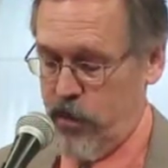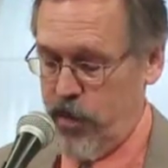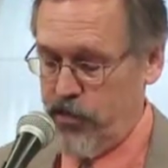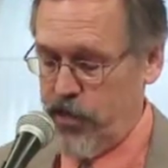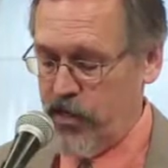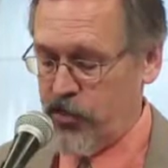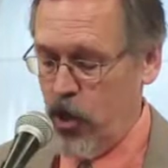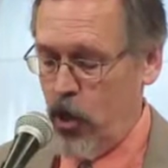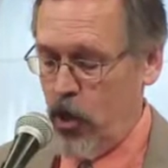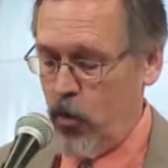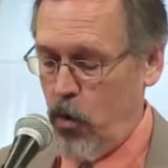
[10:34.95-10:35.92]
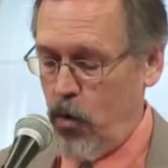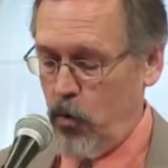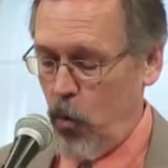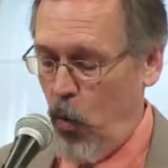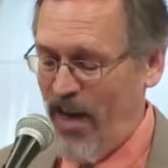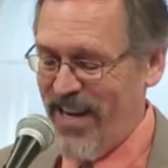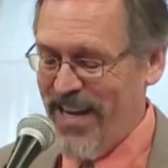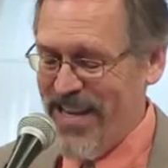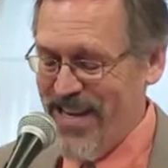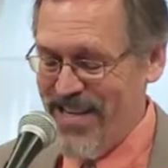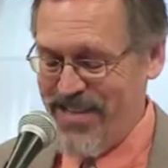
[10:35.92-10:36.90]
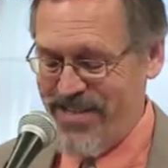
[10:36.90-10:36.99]
He says, quote, what
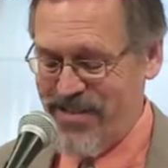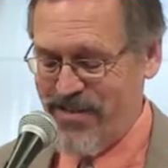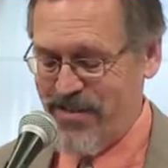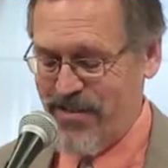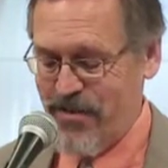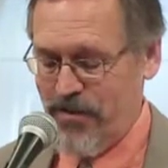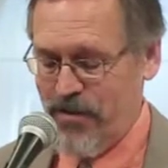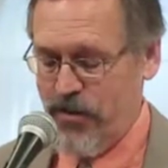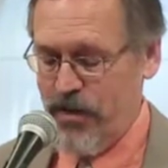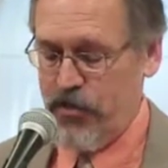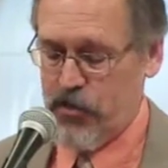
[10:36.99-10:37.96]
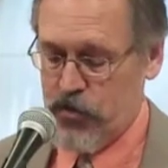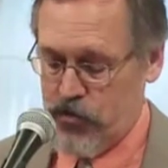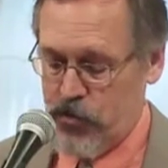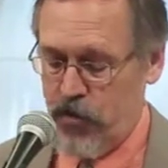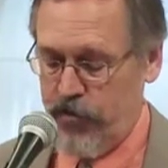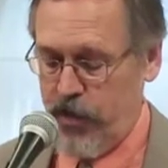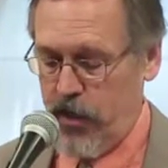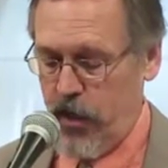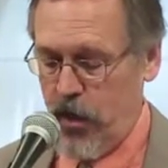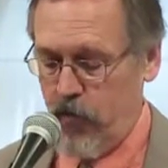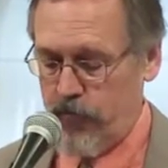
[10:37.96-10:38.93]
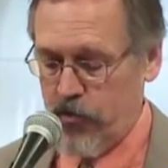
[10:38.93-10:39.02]
is
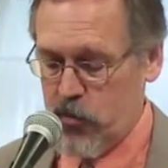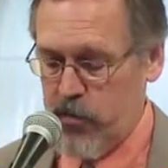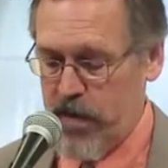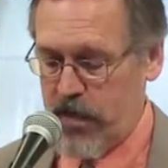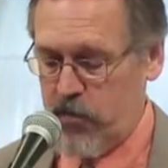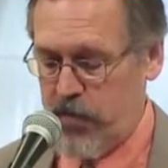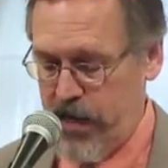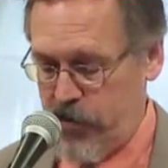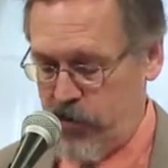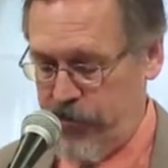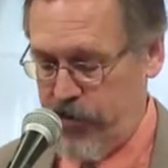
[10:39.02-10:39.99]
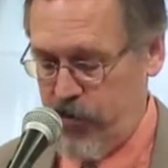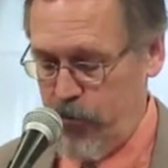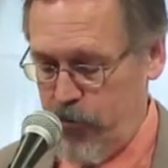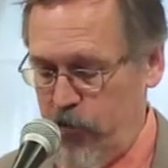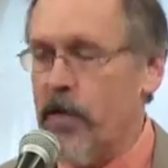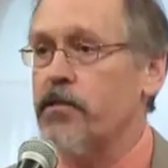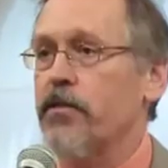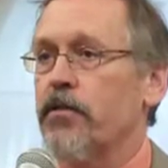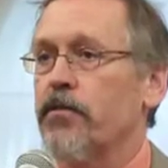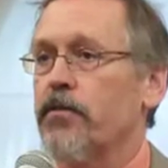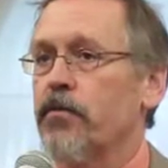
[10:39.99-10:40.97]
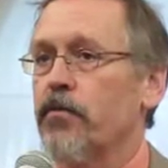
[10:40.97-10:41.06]
deserving of respect by its very
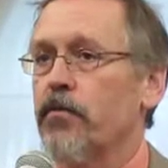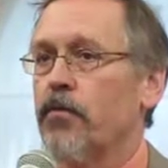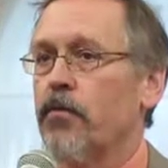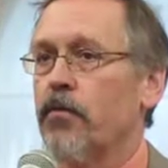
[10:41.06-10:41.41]
presence.